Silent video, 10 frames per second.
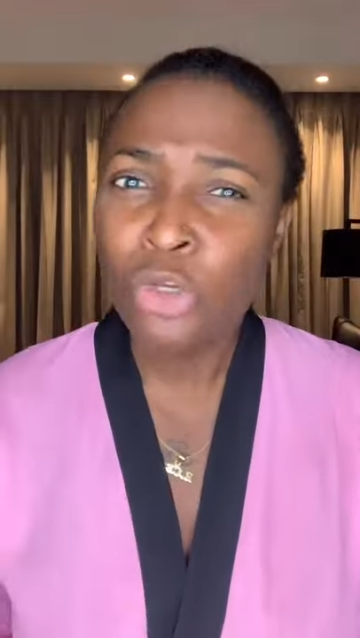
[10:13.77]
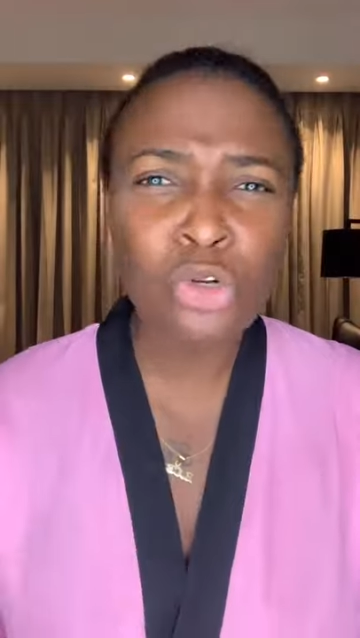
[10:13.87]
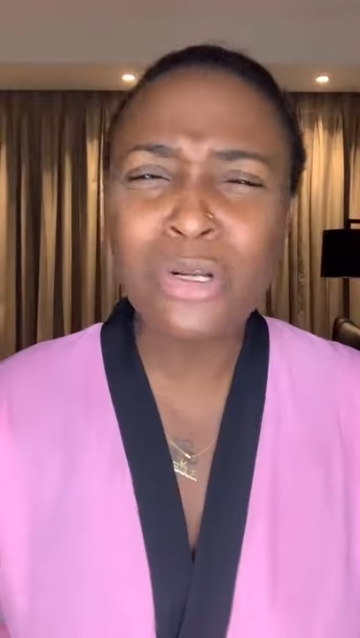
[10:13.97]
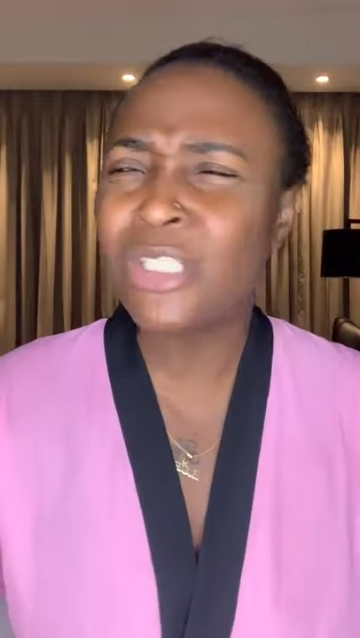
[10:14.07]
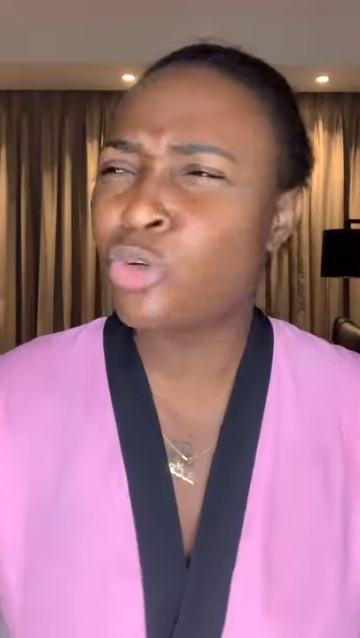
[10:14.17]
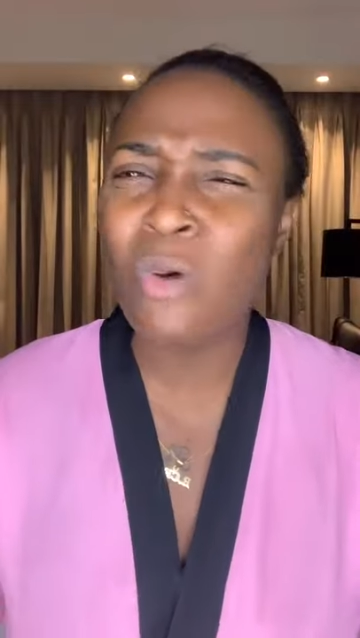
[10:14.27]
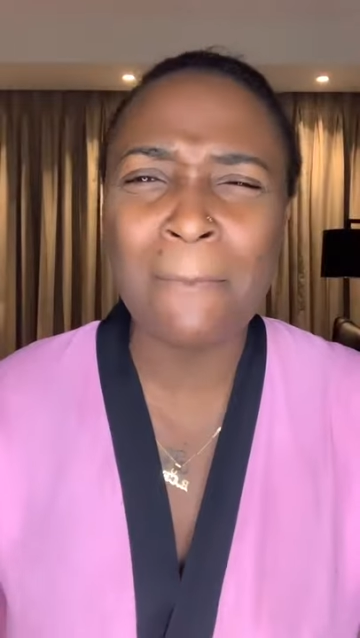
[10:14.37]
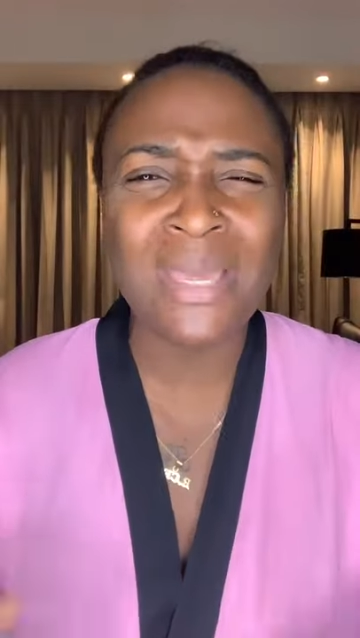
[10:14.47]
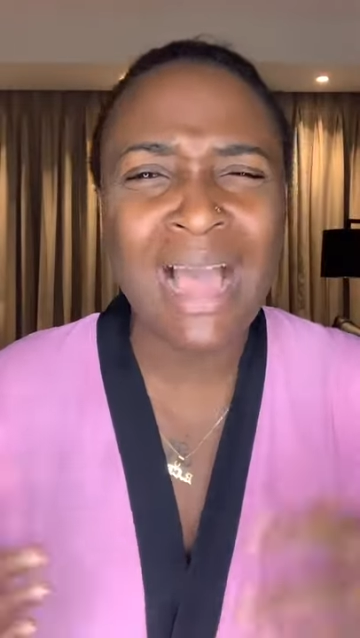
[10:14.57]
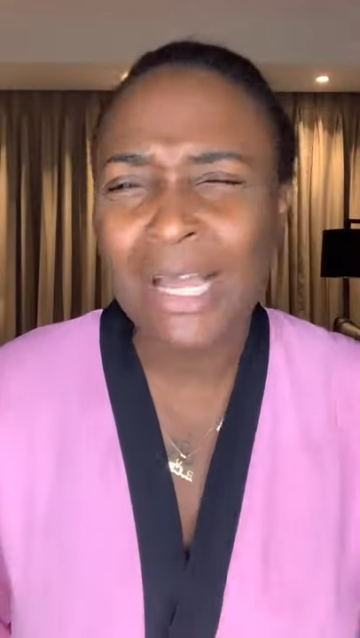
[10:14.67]
You don't need to
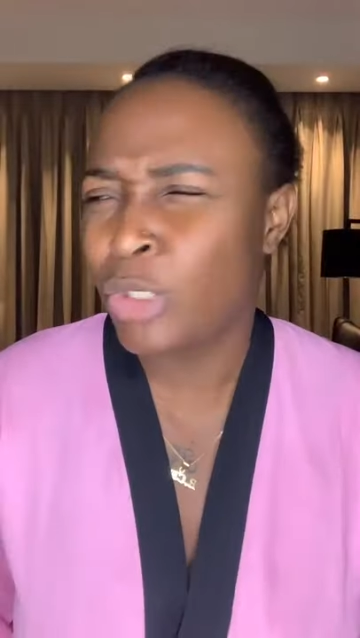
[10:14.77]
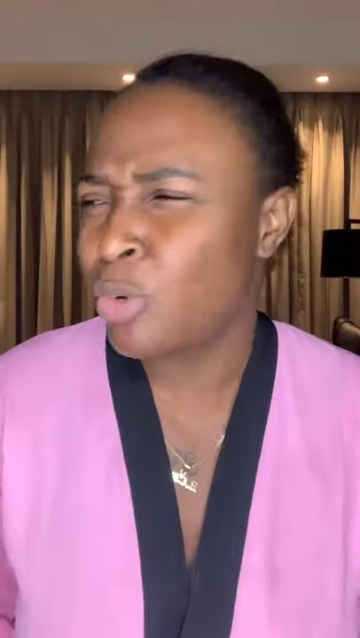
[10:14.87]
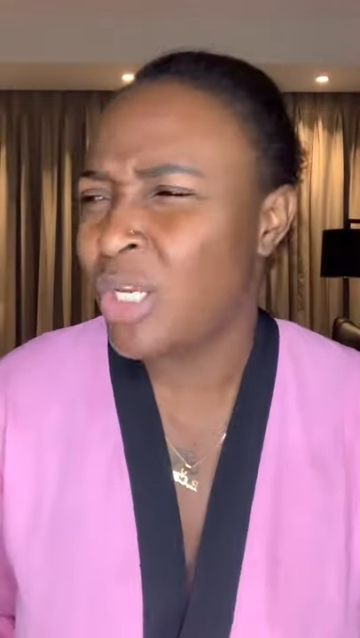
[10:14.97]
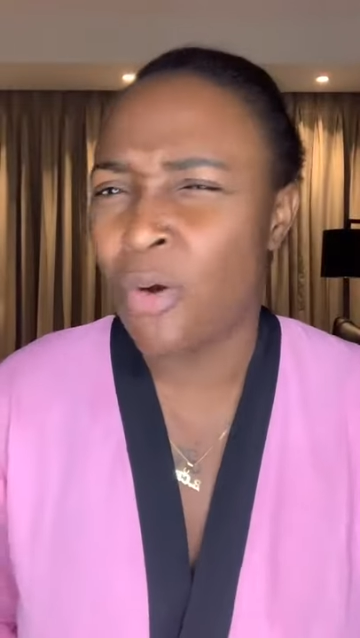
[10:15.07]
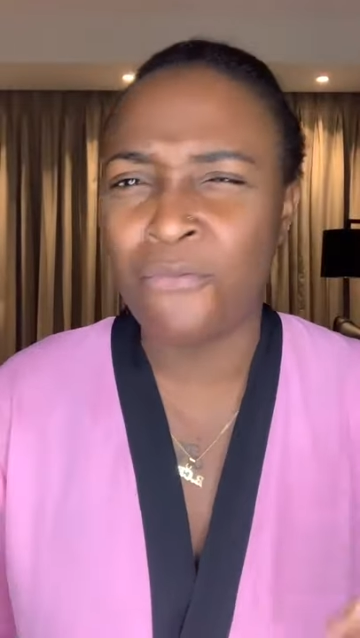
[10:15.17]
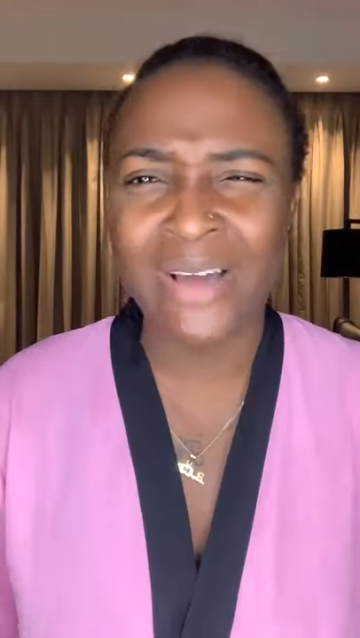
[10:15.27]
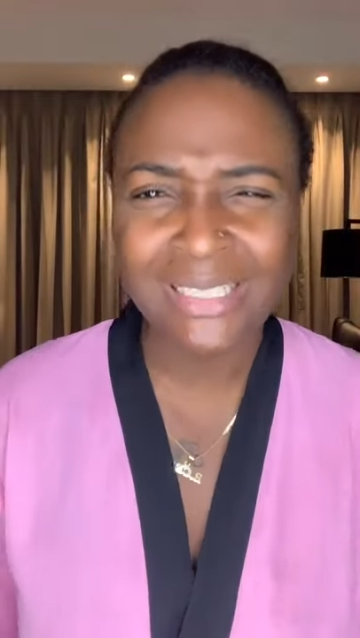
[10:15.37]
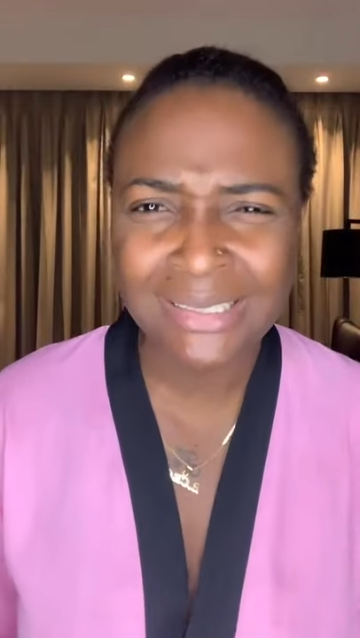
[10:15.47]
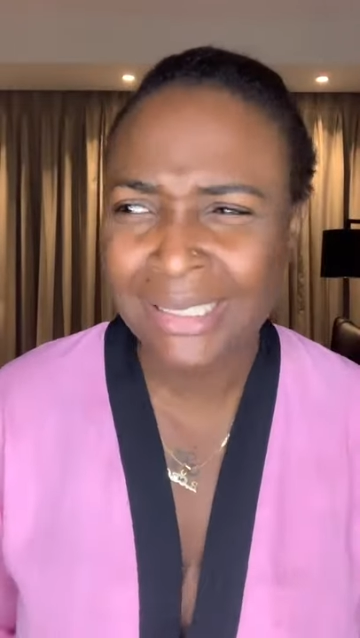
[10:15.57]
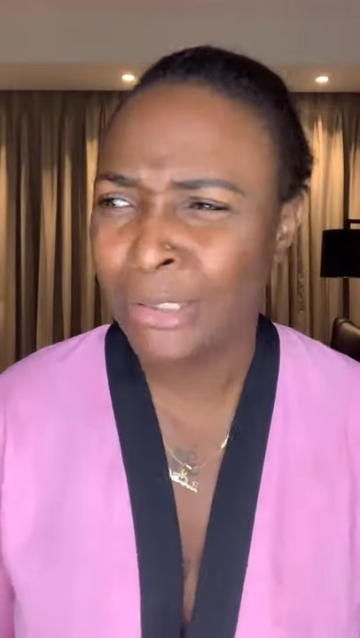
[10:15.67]
go and be arguing or
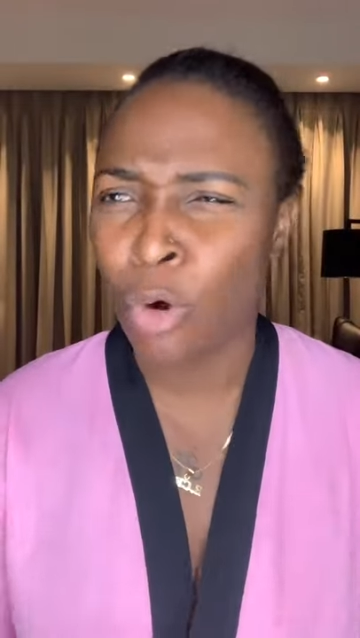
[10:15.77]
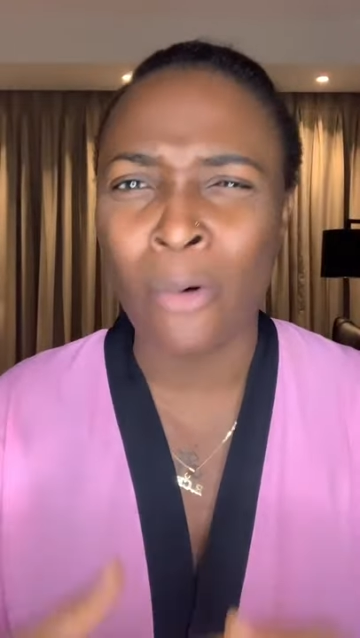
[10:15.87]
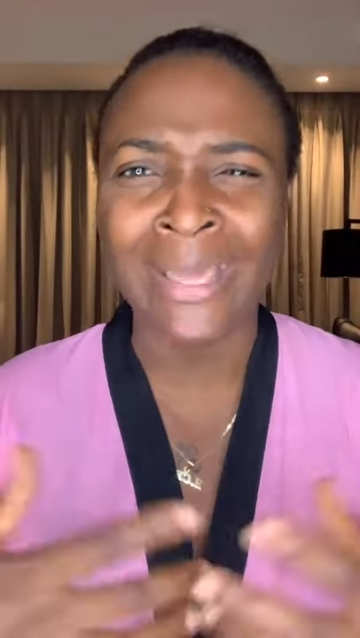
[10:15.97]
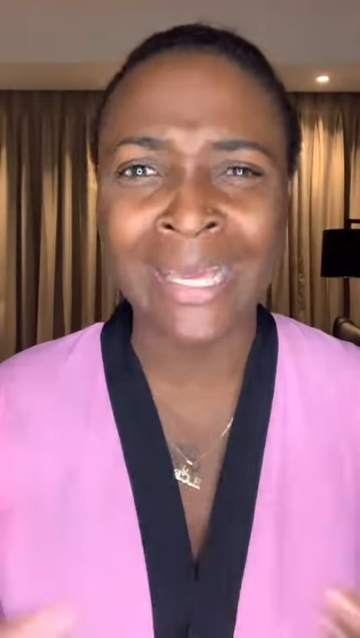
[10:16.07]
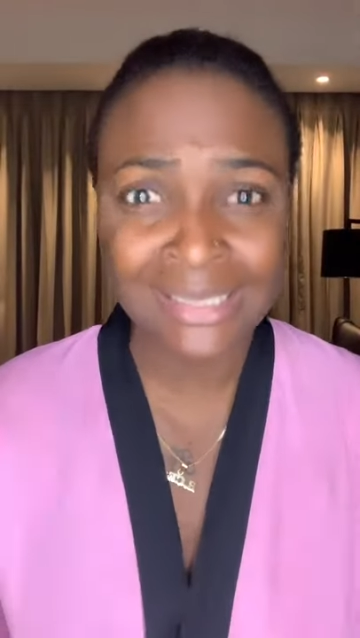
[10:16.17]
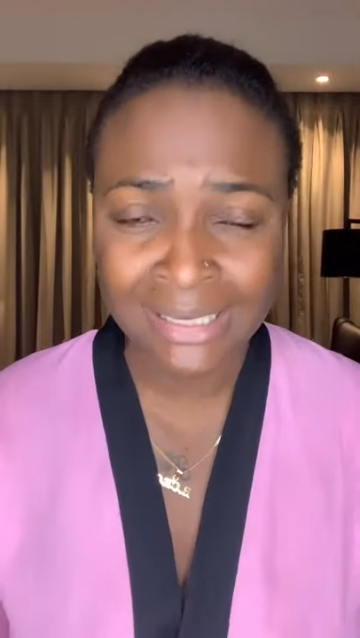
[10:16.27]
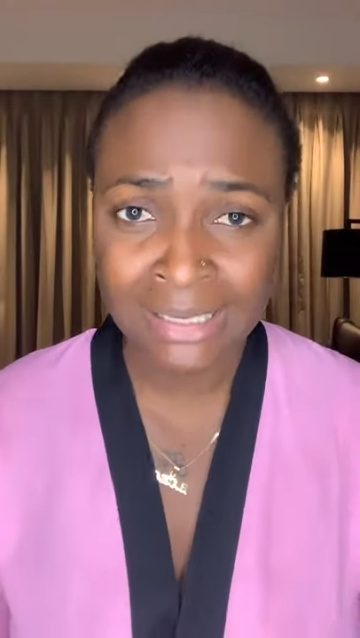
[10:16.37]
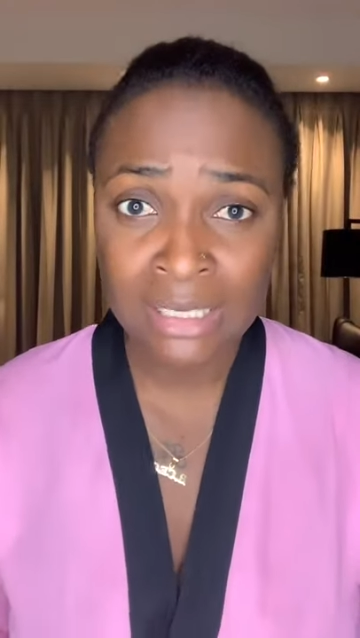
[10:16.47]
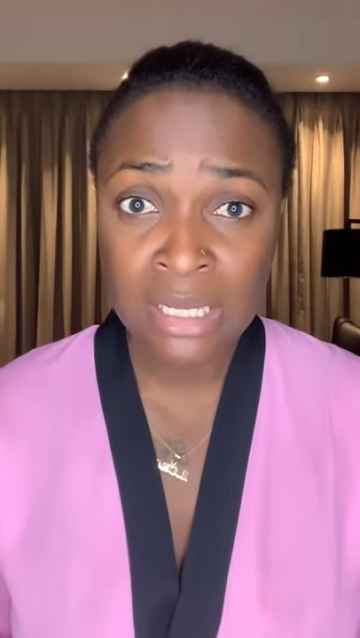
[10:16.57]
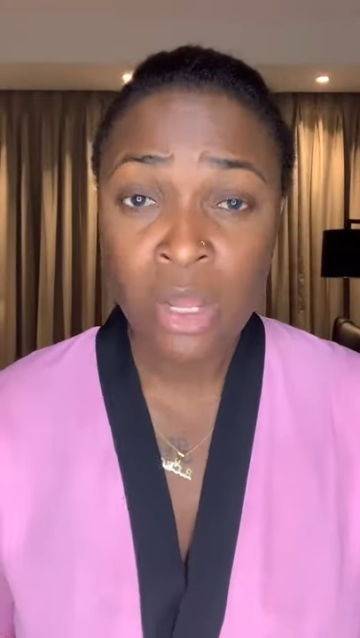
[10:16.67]
fighting or
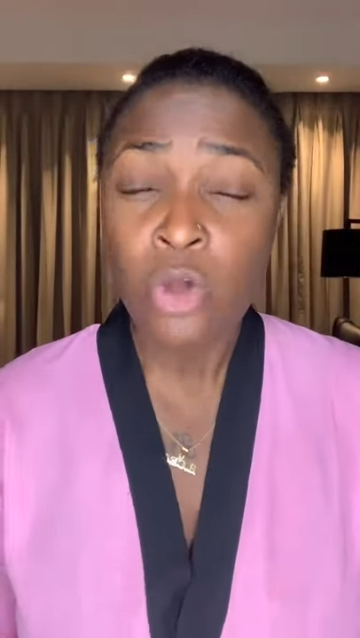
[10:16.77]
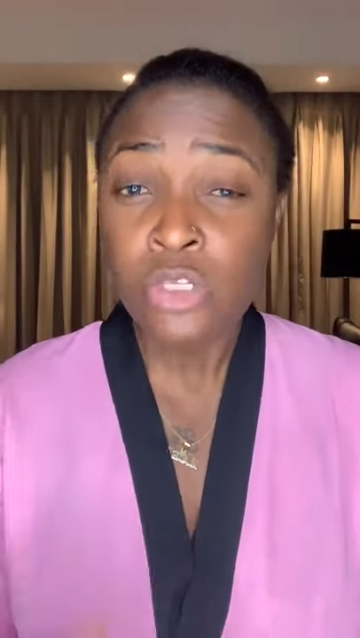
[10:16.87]
hating.